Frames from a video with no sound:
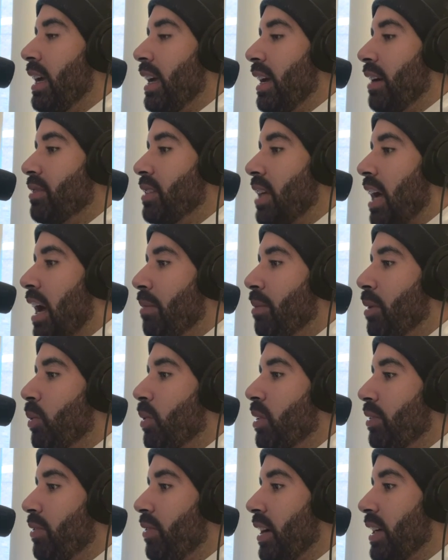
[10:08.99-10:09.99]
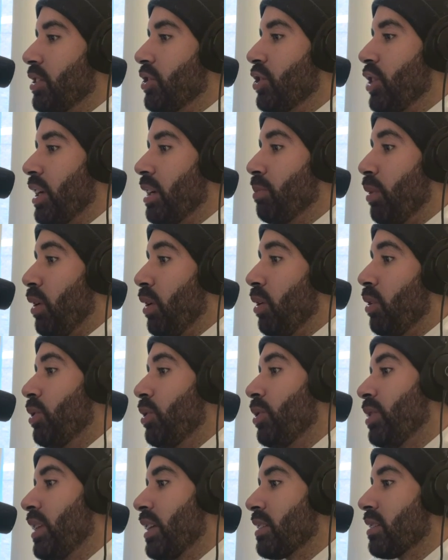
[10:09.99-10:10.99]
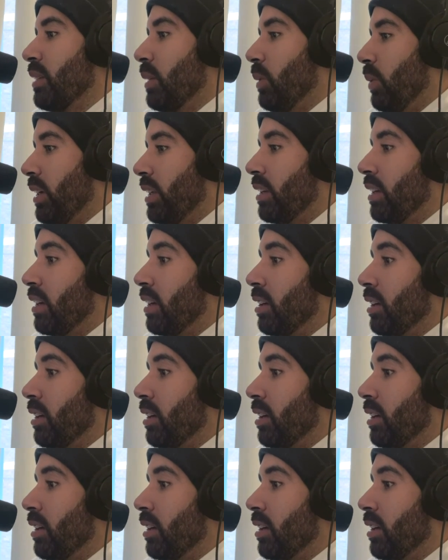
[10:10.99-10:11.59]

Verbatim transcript: if Tommy were to fight Jake Paul, who do you think is going to win?